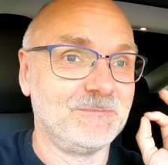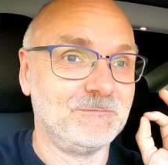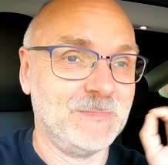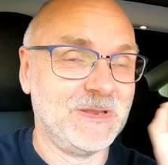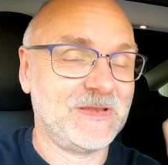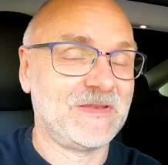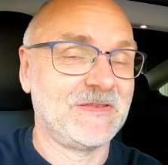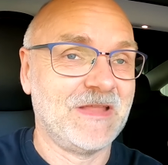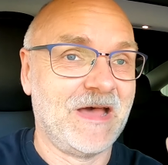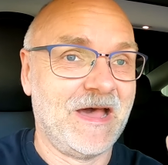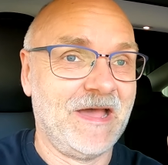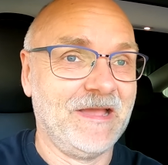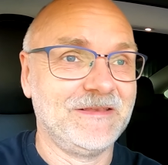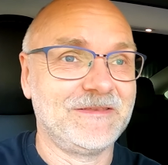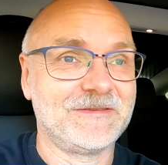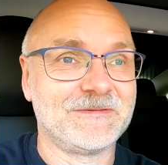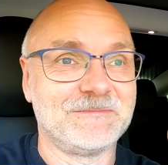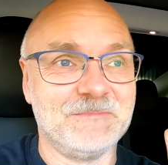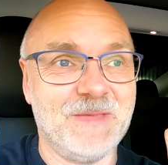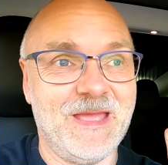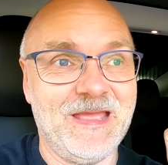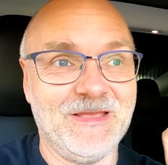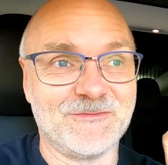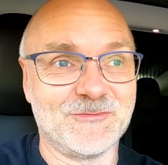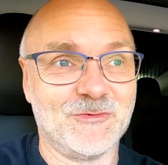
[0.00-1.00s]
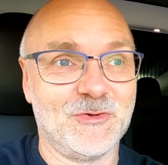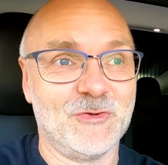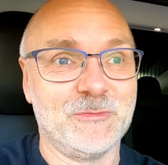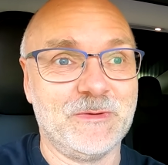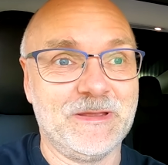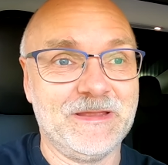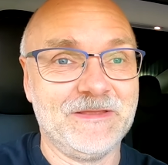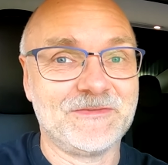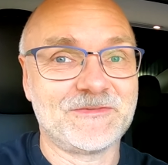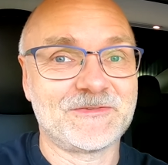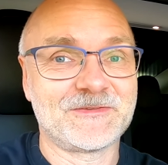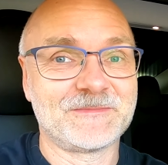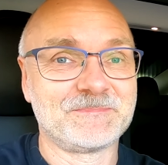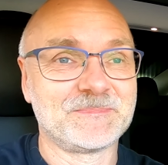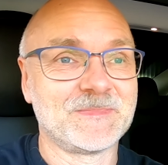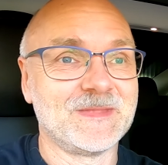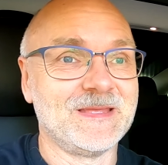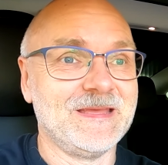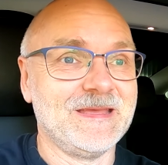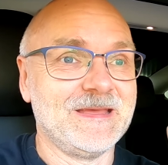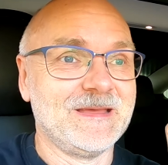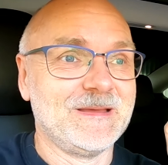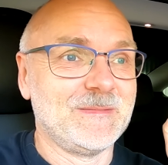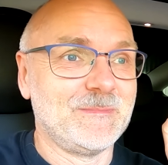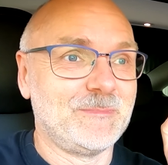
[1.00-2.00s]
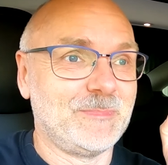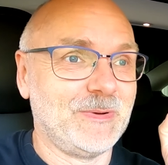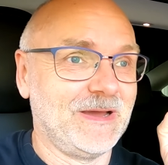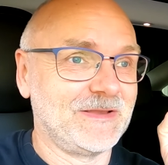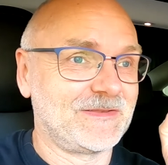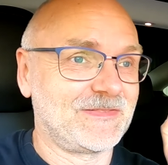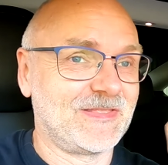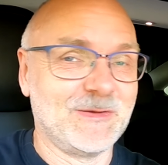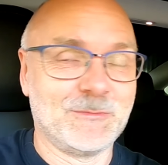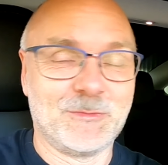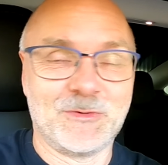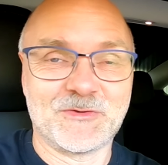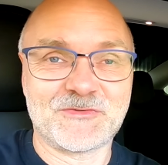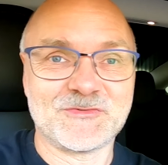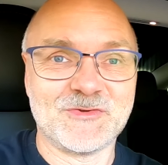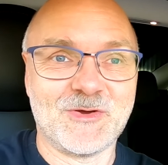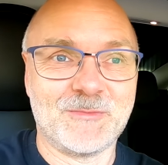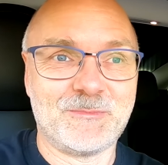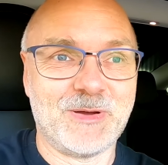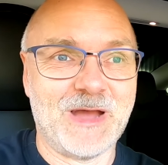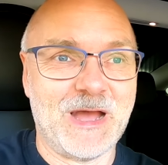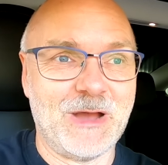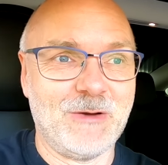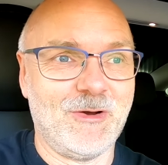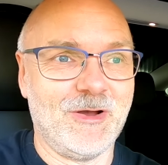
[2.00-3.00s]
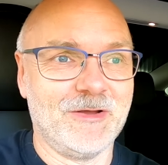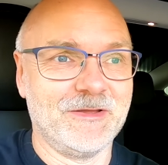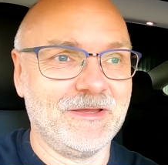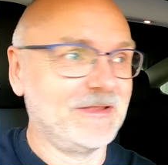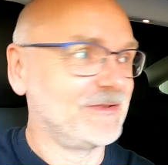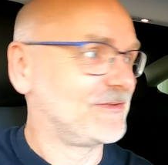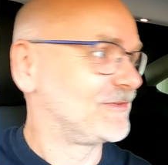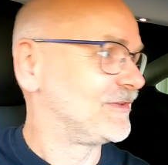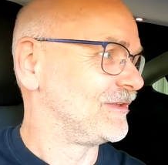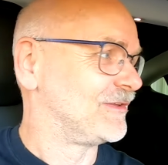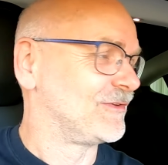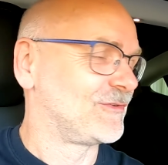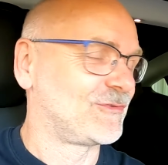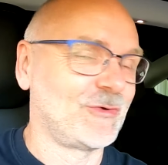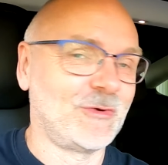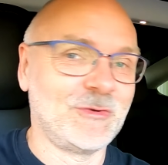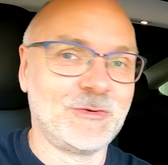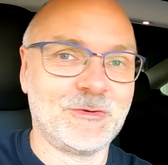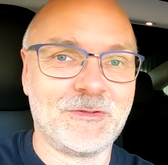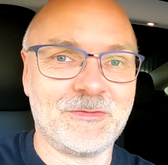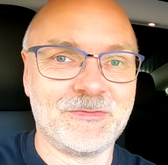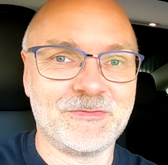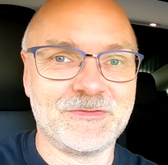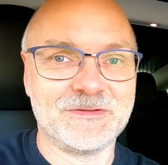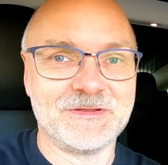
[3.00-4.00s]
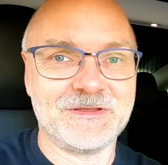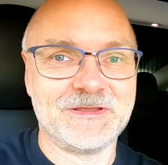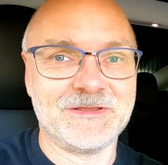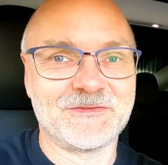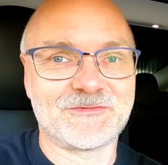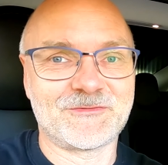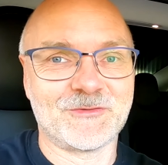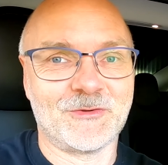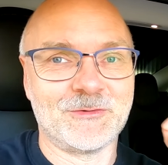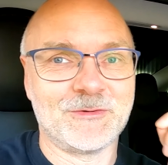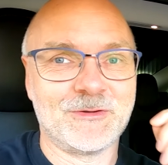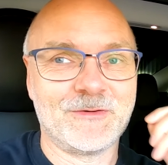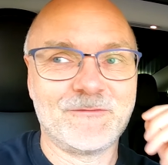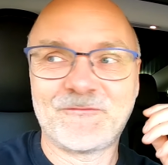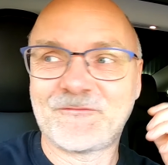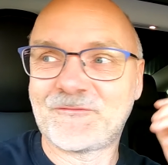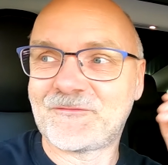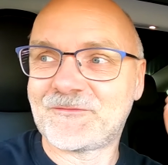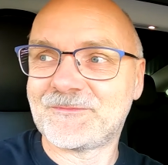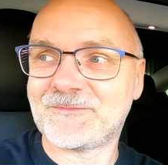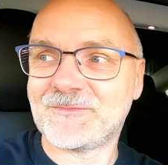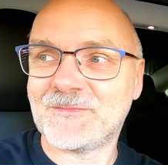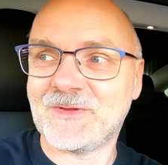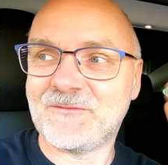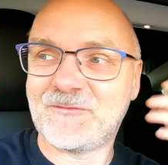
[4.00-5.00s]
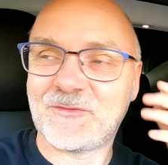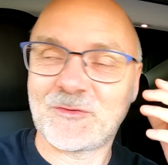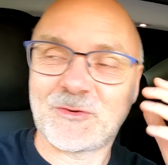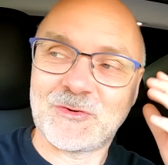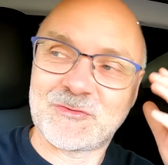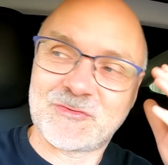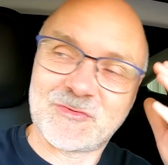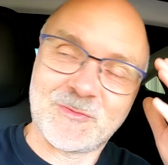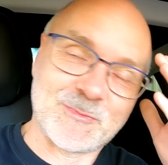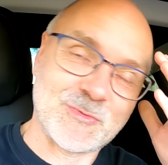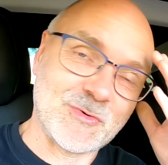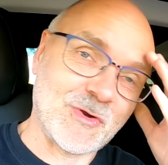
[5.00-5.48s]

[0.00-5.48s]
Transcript: midnight, as always, but there was no power. I didn't turn on the Sonoff. I forgot to